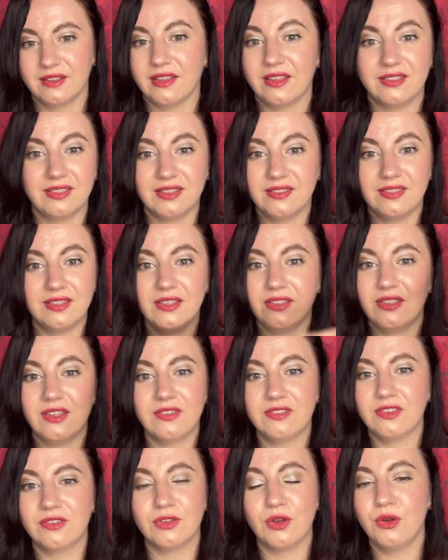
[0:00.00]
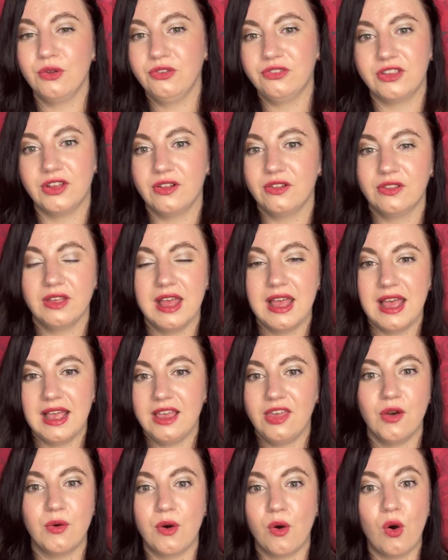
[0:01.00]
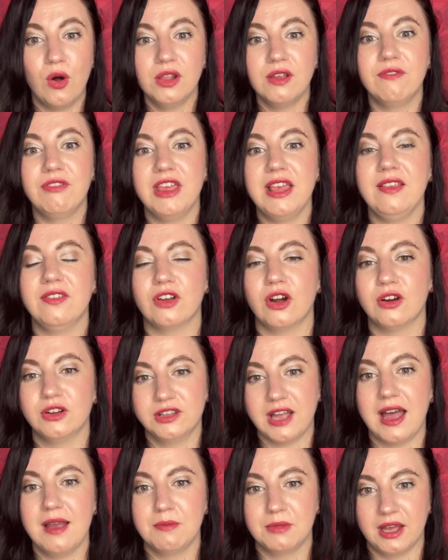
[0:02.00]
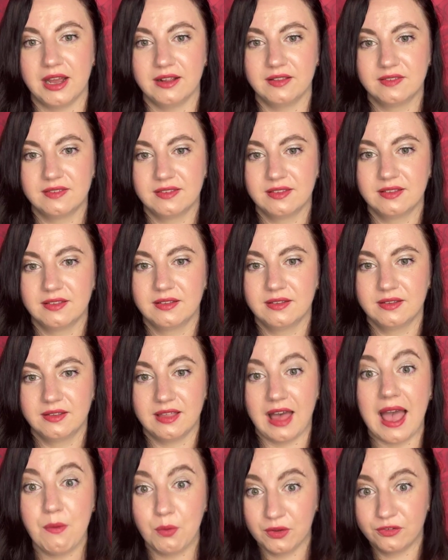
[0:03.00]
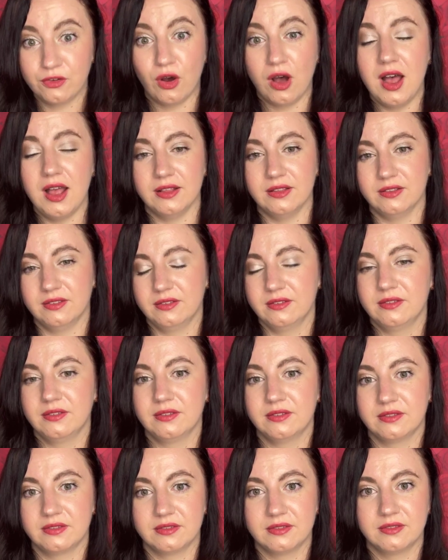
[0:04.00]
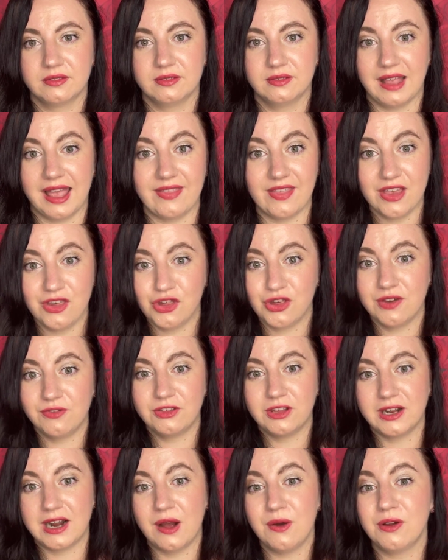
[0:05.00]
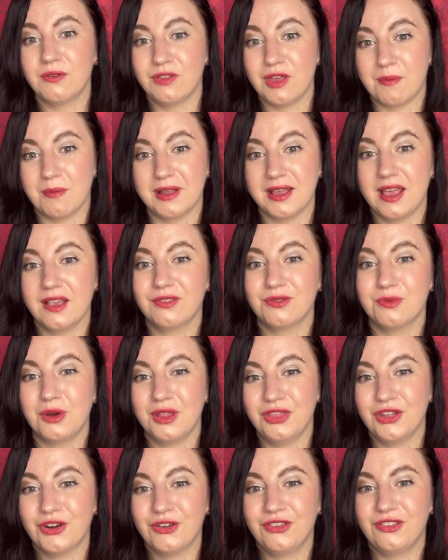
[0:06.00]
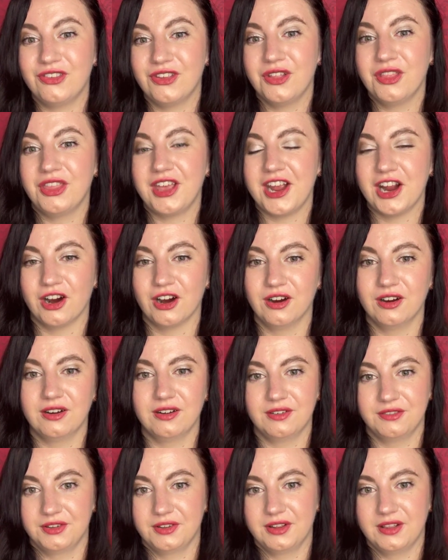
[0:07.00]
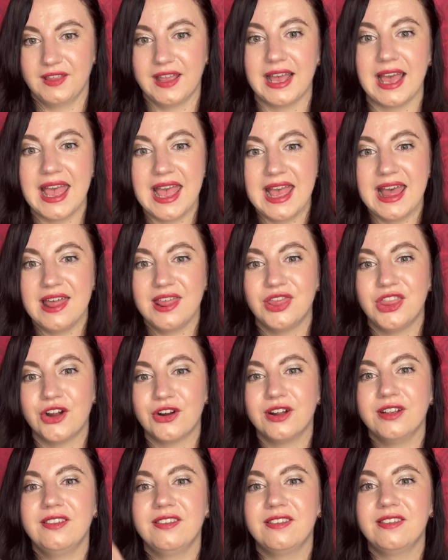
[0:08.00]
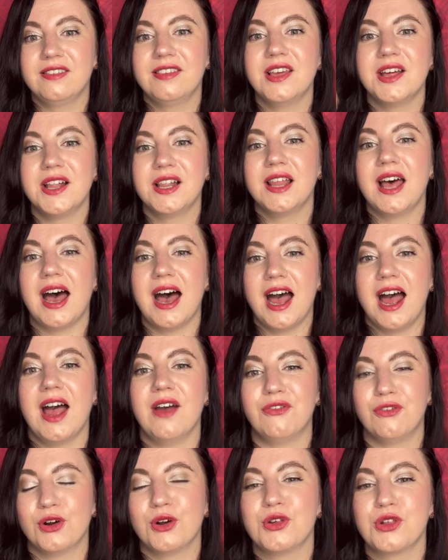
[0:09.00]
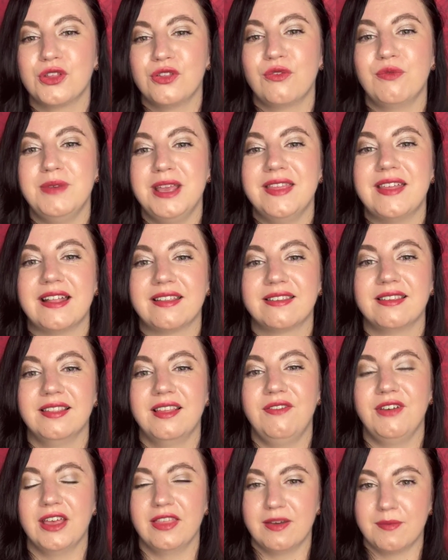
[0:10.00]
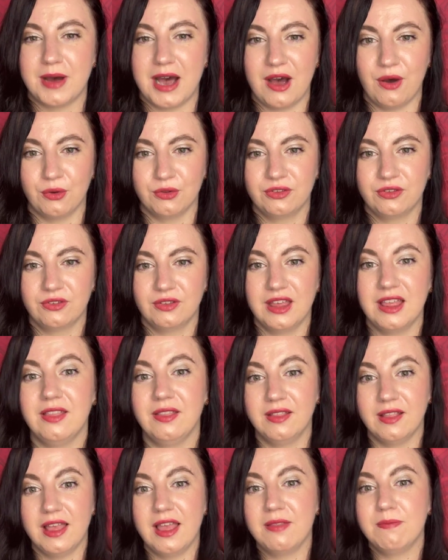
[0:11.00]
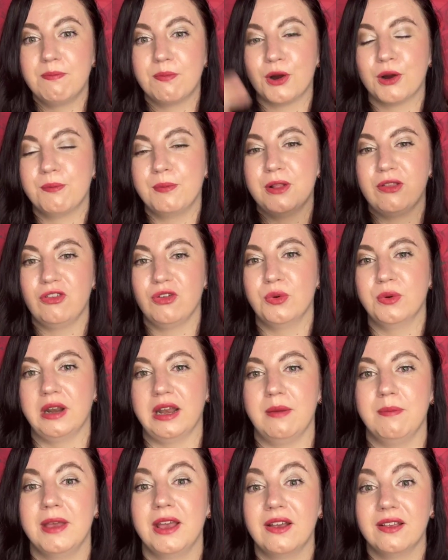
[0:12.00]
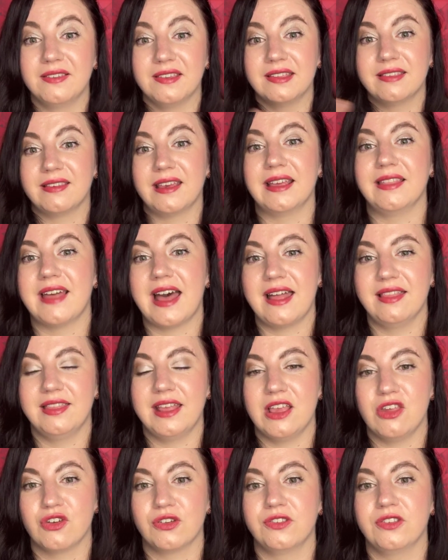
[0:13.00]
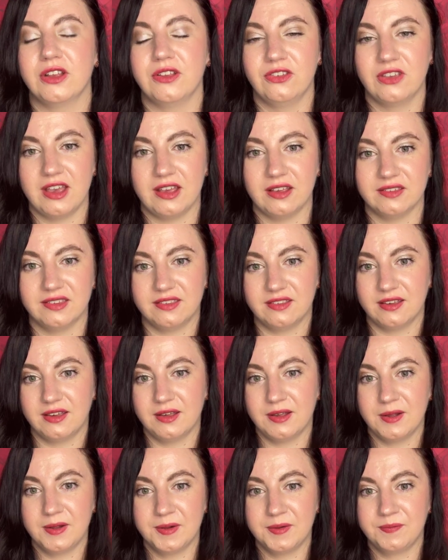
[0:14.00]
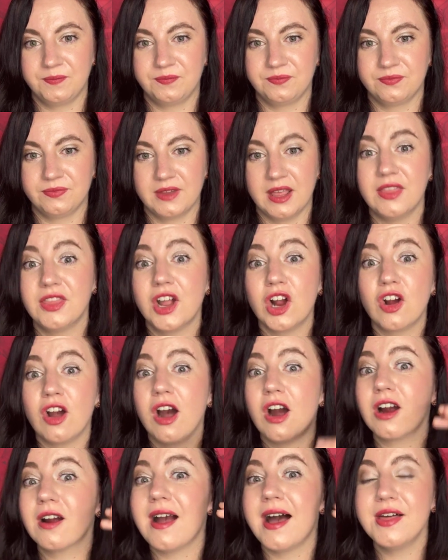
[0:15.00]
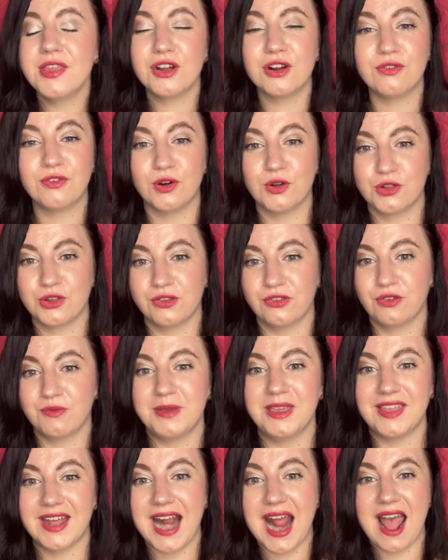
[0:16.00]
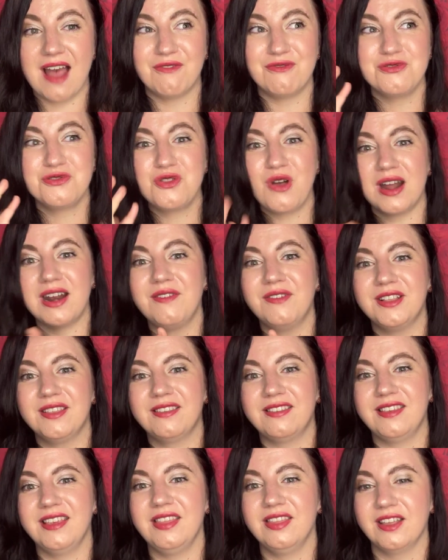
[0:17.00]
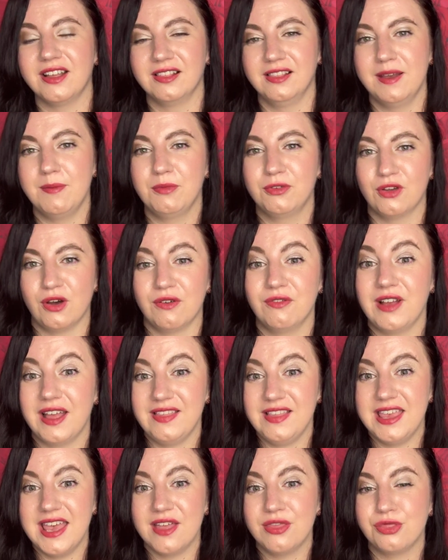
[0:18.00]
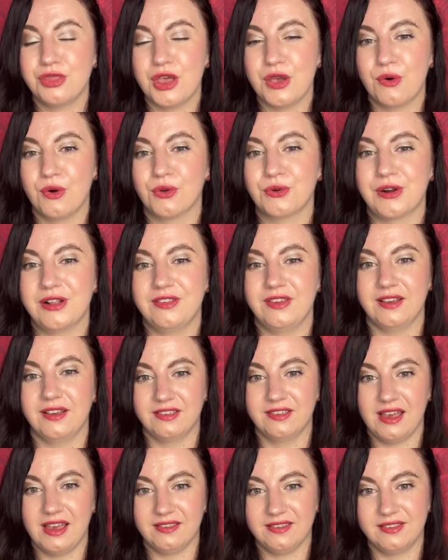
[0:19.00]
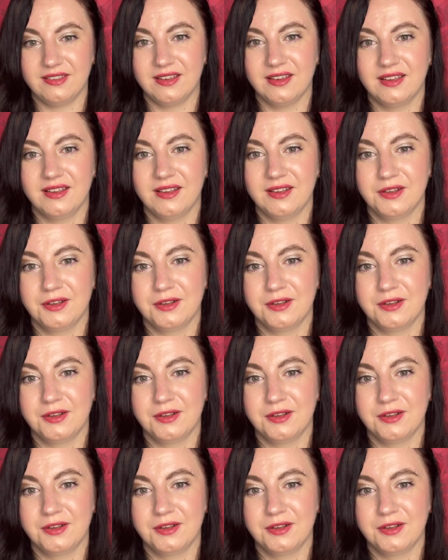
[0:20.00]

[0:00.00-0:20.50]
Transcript: This is all still, all of these are timelines I was on, and I shifted out of them, but guess what? They're still there. Like, there is still a version of me that's living them out in perpetuity, because it's like that, they just exist. There are other versions of me that I have not even seen the glimpse of, and yet they already exist.